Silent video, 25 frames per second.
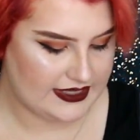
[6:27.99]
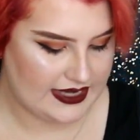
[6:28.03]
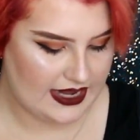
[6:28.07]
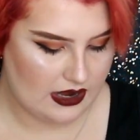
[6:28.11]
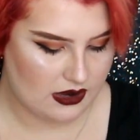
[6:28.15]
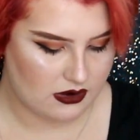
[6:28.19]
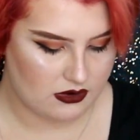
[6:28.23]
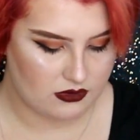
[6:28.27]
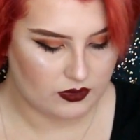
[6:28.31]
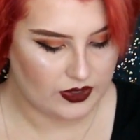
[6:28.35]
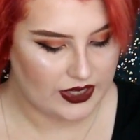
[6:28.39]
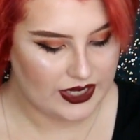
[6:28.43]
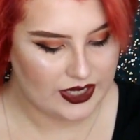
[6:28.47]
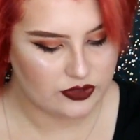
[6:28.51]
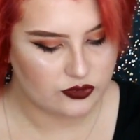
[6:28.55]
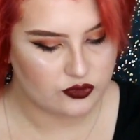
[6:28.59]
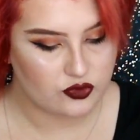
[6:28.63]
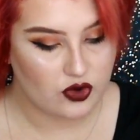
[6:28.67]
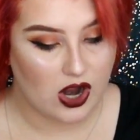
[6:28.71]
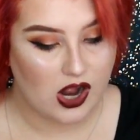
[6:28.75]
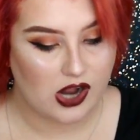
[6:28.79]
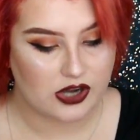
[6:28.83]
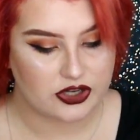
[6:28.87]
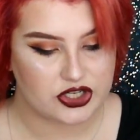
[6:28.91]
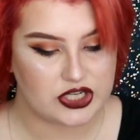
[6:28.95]
Now,
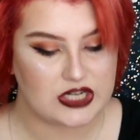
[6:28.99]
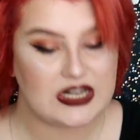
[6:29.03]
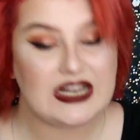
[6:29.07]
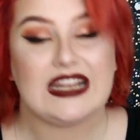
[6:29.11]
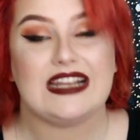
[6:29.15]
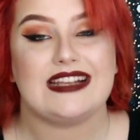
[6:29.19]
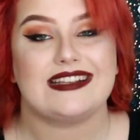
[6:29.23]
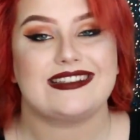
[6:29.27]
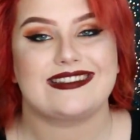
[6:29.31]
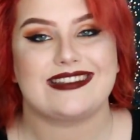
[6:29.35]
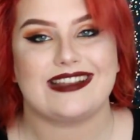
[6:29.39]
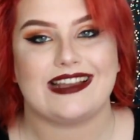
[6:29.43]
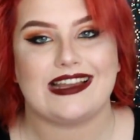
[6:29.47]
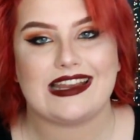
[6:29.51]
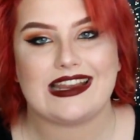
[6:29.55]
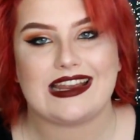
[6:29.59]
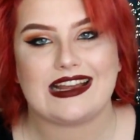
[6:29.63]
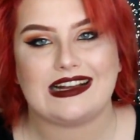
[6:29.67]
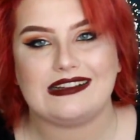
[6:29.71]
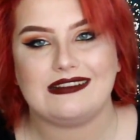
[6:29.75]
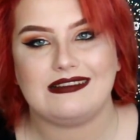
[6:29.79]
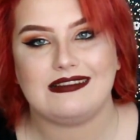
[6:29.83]
Androgyny is like a